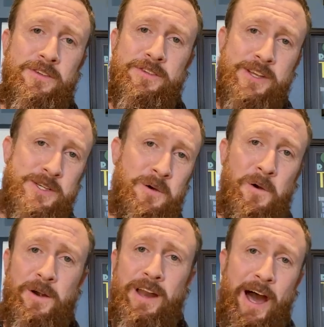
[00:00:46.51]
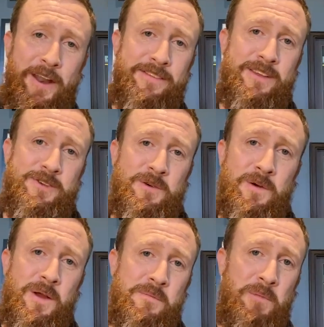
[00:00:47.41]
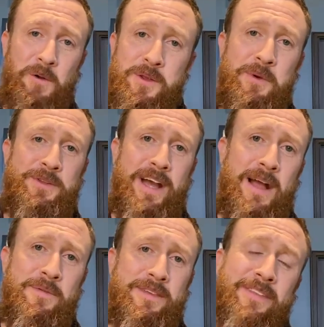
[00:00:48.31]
essential or non-essential multiple times.